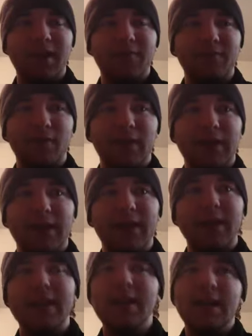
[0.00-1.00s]
I have no idea.
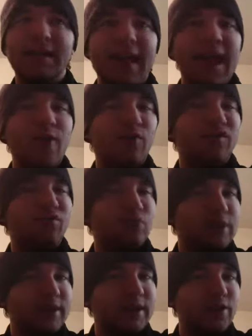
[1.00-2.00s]
That was
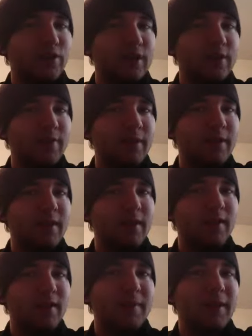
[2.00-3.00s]
really creepy.
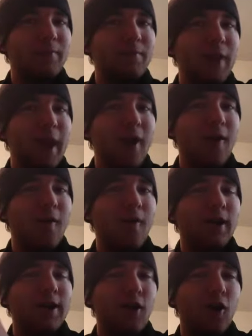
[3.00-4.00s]
I mean,
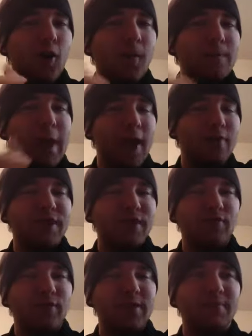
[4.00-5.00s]
heart
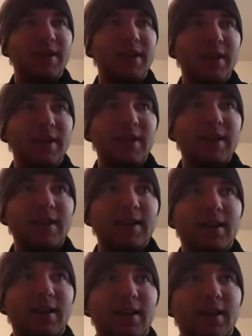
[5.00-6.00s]
pounding creepy.
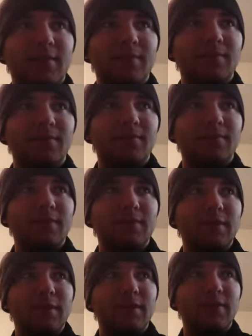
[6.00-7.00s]

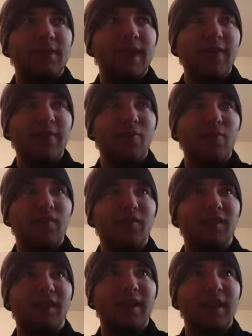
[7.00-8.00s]
You know, David Moore
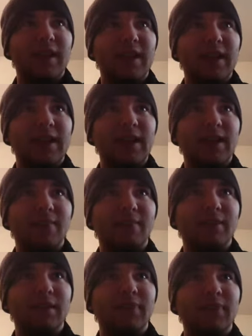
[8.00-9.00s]
say, I cannot
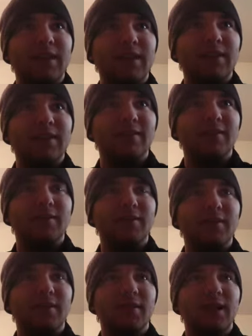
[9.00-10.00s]
believe that he did so
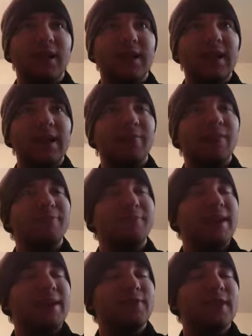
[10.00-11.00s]
good. I cannot believe
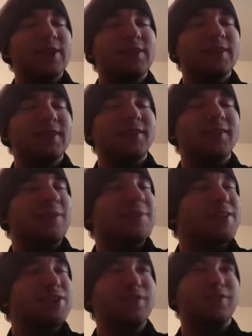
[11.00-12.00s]
Mandrea actually did so good. I
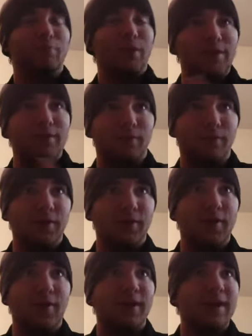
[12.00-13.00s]
mean, she was breathing
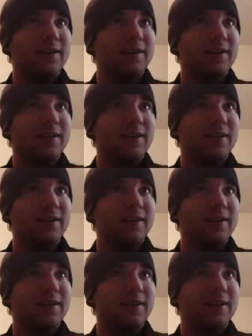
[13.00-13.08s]
really hard.